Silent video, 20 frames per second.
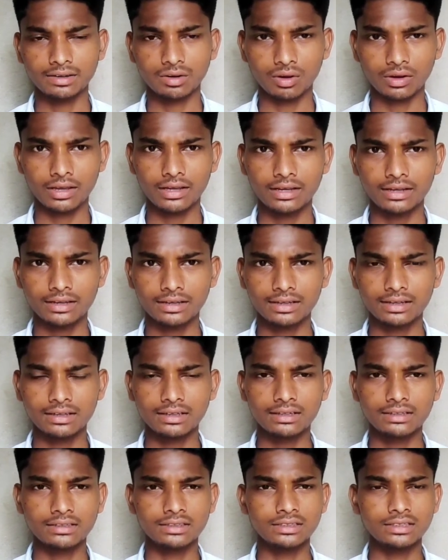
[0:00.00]
Okay,
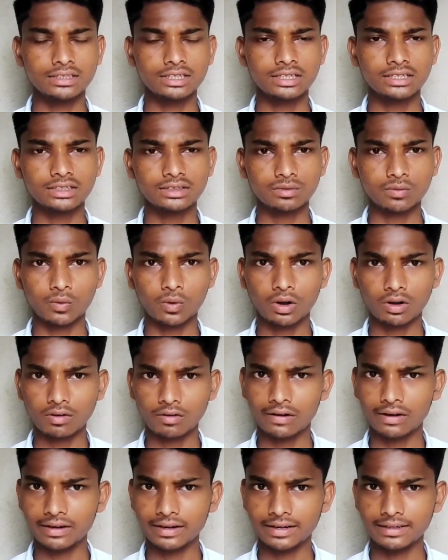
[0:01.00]
just work
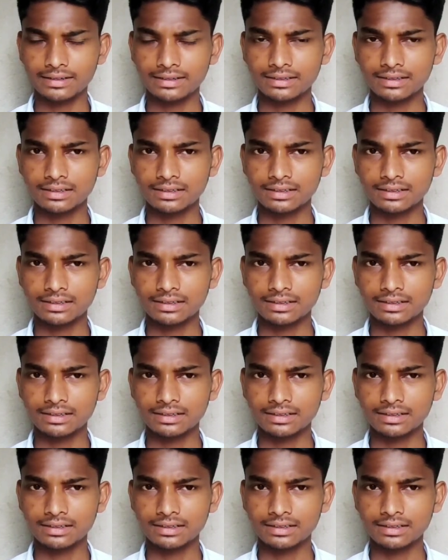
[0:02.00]
on it,